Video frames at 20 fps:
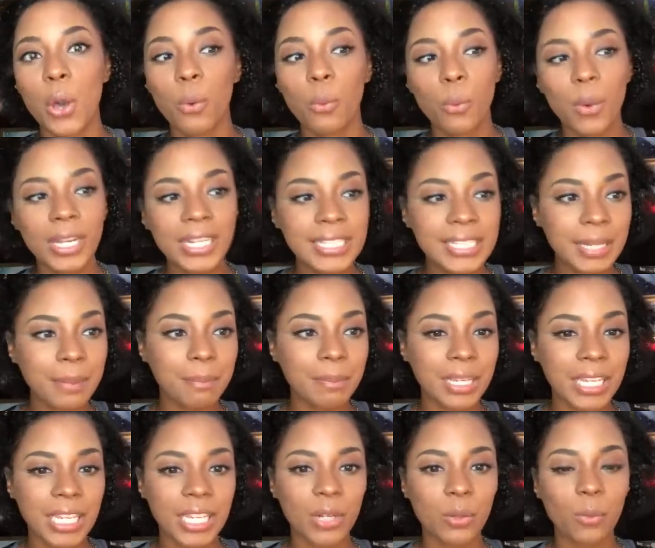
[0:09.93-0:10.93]
What does it
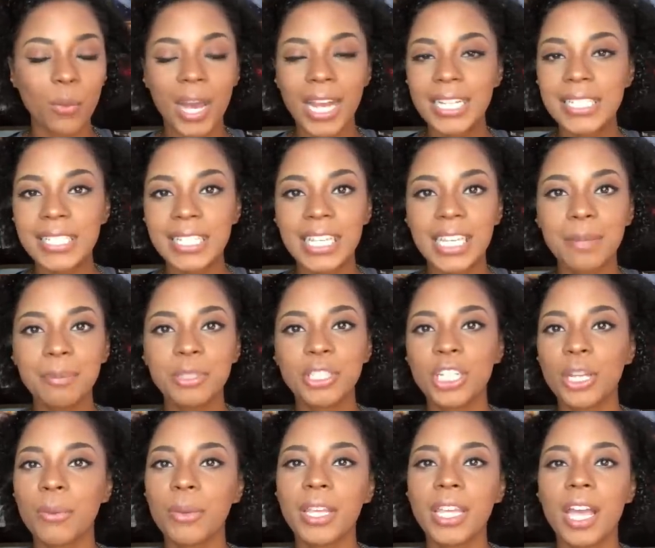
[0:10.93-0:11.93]
mean? Why does it keep
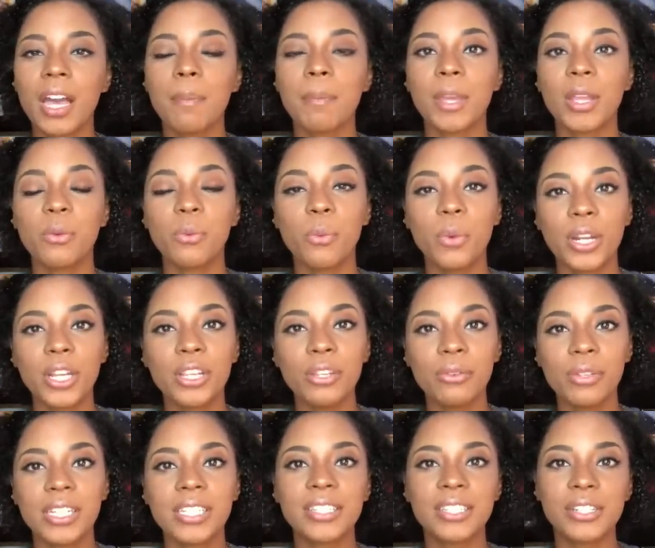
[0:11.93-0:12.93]
showing up? And what do
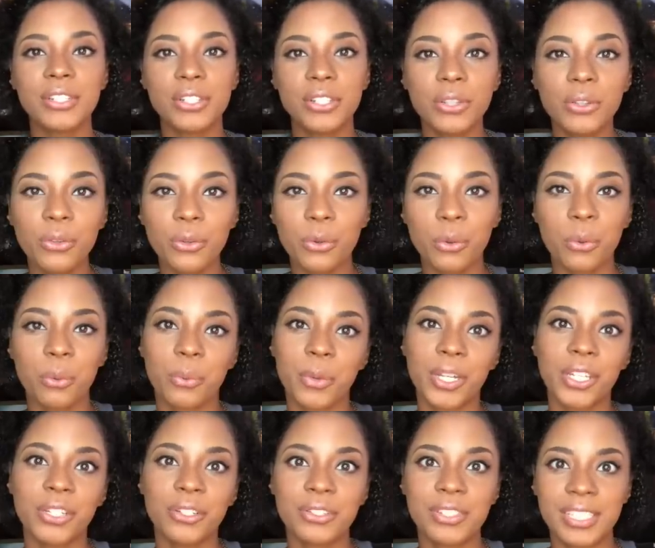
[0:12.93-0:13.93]
you need to do
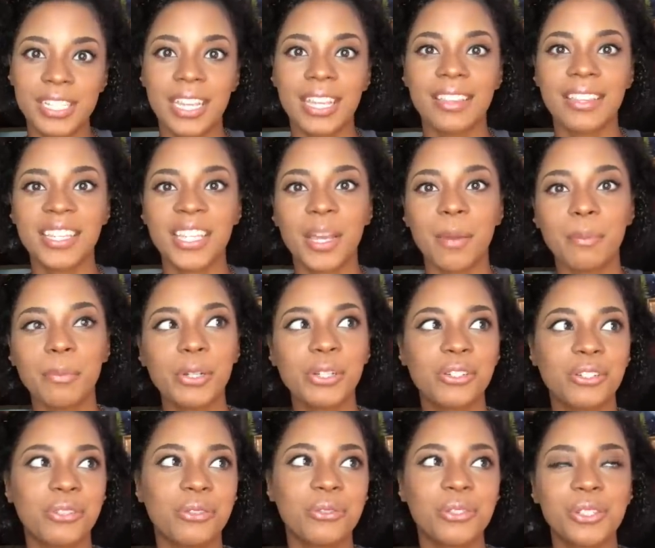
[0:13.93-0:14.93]
when you're seeing the number
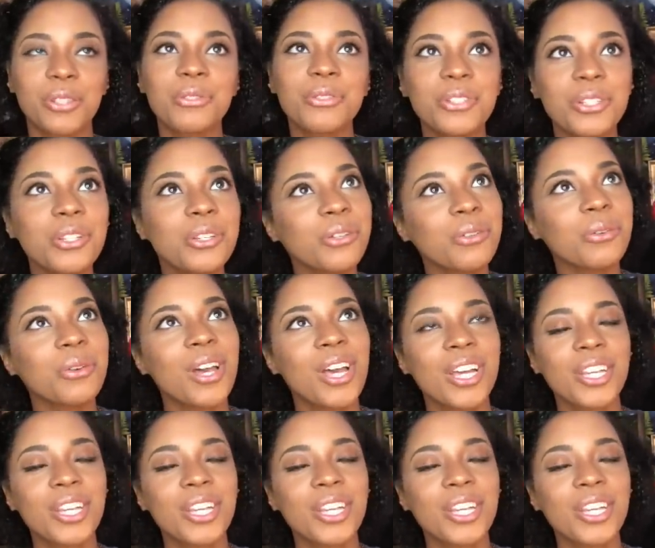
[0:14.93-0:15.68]
222